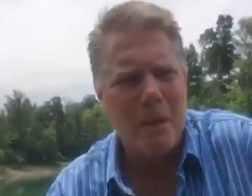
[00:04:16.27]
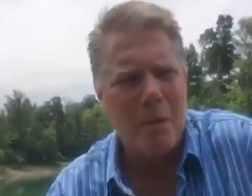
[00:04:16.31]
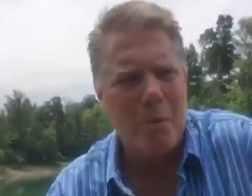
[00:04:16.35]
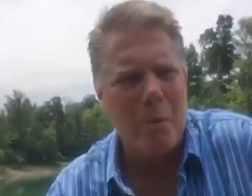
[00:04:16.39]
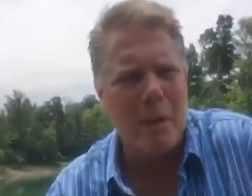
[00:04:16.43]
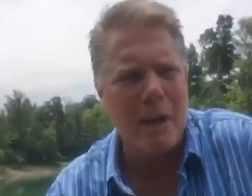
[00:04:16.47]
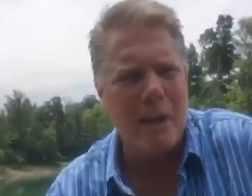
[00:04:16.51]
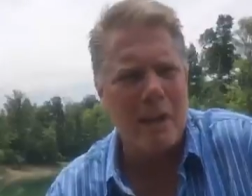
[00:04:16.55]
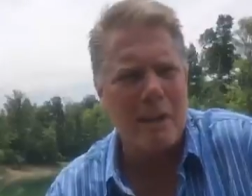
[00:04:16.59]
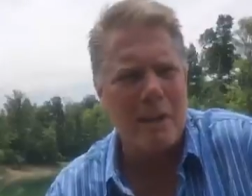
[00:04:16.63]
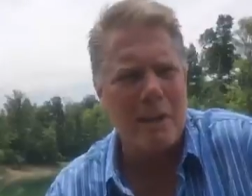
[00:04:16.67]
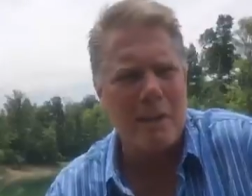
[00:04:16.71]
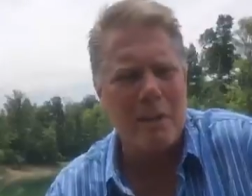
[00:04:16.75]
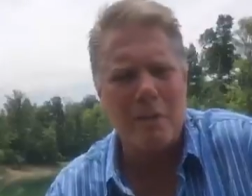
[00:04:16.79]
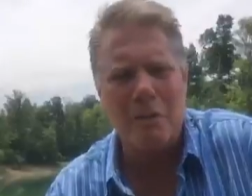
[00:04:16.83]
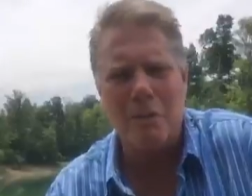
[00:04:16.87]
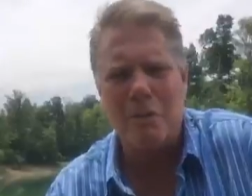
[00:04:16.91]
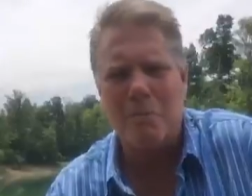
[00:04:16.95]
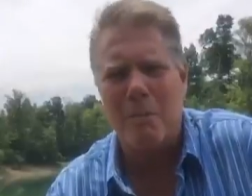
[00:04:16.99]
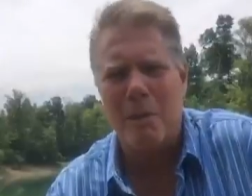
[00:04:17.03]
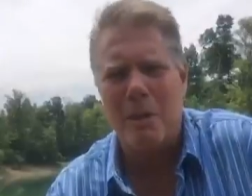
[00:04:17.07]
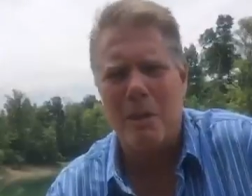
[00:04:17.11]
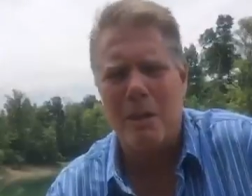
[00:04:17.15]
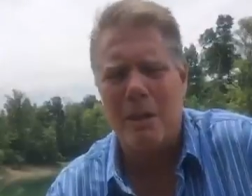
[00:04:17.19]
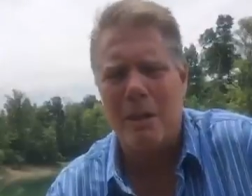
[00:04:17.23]
We got the
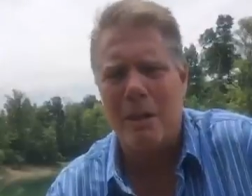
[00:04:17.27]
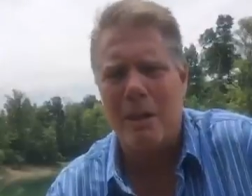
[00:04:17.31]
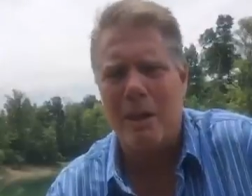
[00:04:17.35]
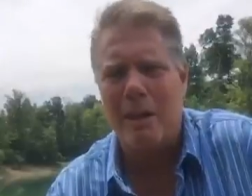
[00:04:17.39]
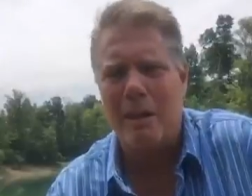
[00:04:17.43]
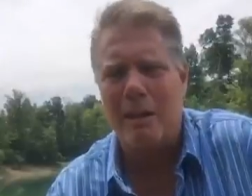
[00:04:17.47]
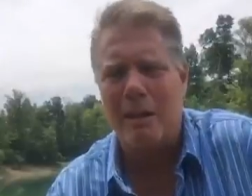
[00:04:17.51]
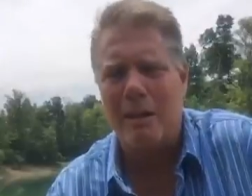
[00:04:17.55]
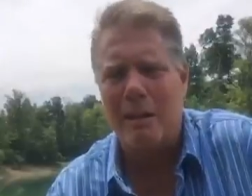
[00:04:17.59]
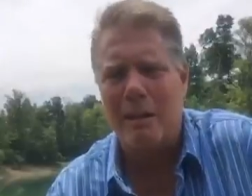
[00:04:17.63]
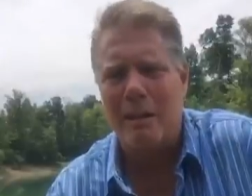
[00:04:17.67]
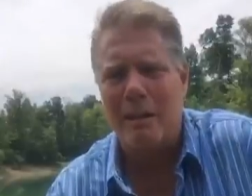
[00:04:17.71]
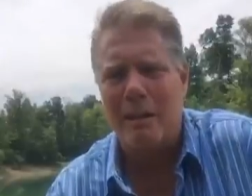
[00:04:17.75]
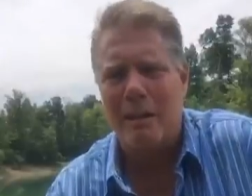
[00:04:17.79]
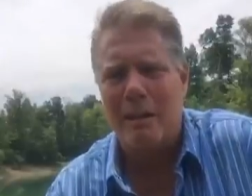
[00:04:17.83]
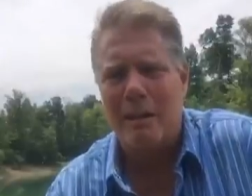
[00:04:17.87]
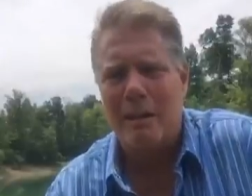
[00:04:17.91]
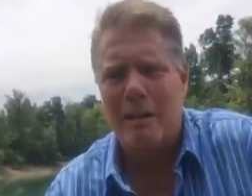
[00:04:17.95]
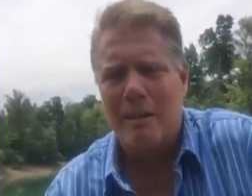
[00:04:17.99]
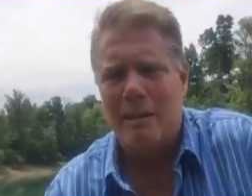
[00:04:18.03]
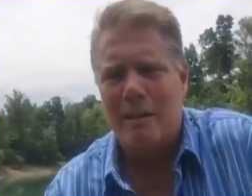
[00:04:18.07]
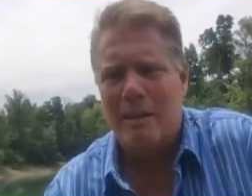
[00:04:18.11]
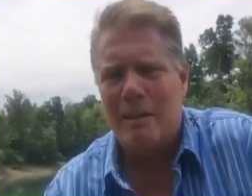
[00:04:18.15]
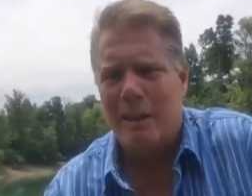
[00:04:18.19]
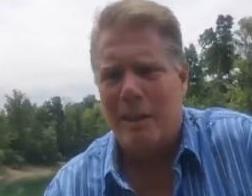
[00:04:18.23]
news Monday night.
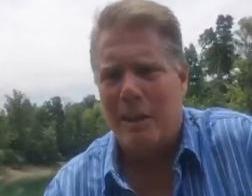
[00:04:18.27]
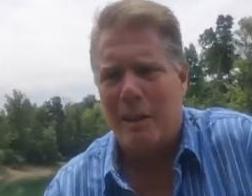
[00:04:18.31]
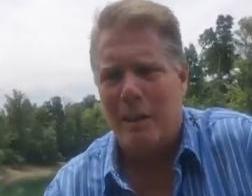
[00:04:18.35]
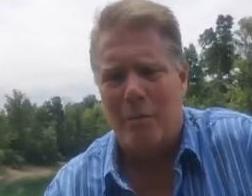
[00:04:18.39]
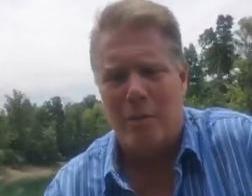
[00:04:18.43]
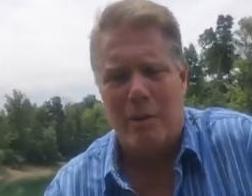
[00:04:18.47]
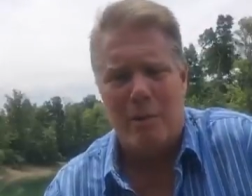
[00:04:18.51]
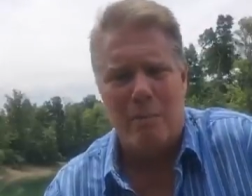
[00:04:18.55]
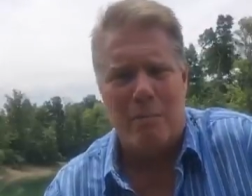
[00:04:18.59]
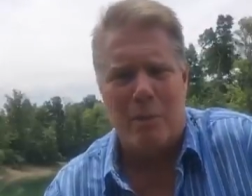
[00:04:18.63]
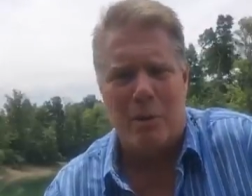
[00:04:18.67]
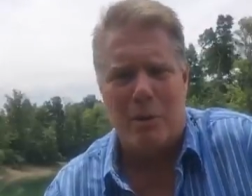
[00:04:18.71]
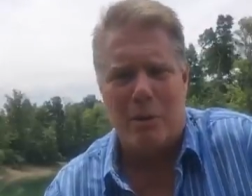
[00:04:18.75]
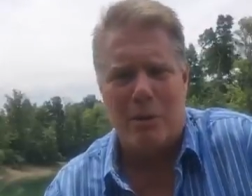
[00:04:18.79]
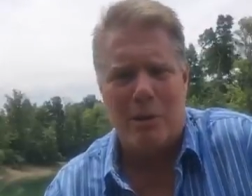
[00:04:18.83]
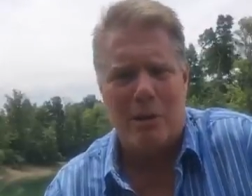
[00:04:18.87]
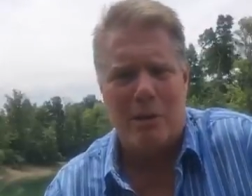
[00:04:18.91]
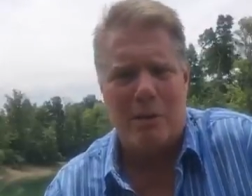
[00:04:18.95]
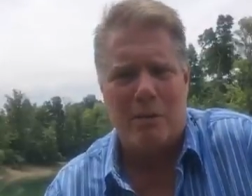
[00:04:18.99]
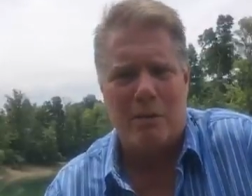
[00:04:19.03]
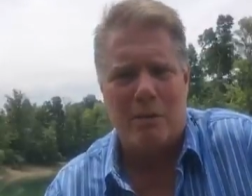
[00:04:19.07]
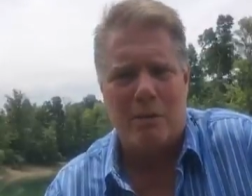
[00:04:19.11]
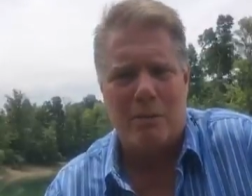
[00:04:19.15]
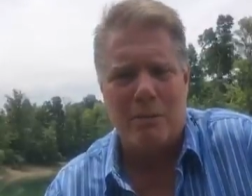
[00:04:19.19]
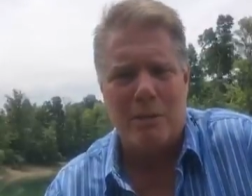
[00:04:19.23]
We bolted
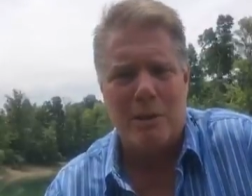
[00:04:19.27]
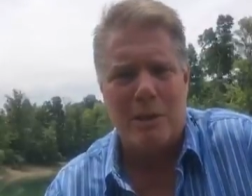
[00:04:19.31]
home.